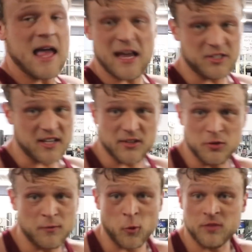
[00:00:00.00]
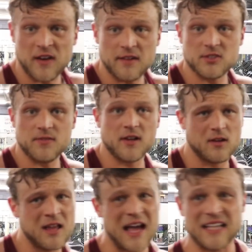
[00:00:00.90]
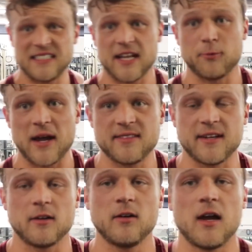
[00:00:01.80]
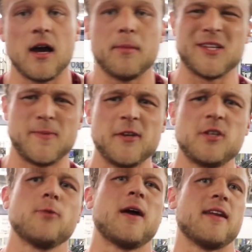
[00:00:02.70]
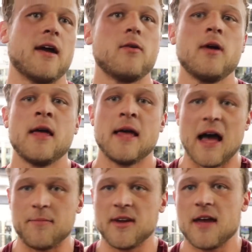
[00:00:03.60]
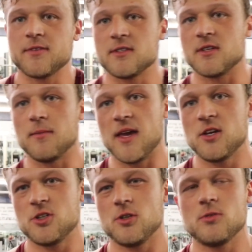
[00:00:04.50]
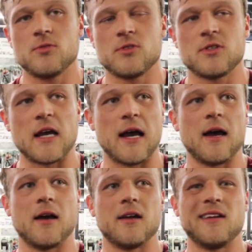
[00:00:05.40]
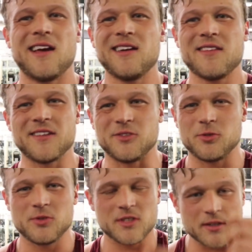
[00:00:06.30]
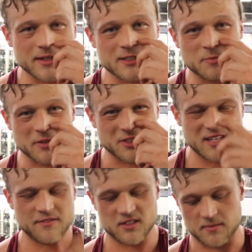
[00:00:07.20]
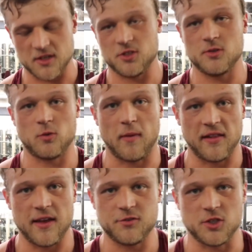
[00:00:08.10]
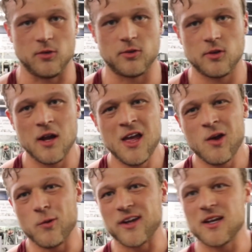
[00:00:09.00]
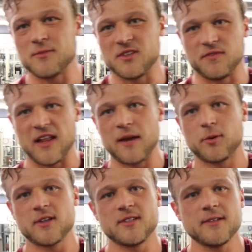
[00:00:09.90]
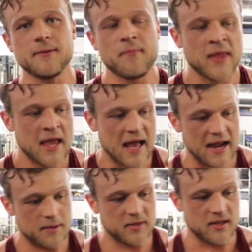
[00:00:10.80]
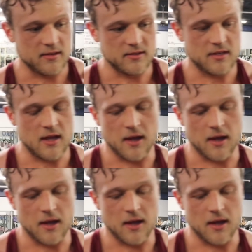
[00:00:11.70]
I just got 245s on there. I stay right there, especially right now. I've been having some issues, not nothing too serious, but just having some issues with my left shoulder when it comes to flat pressing. I am getting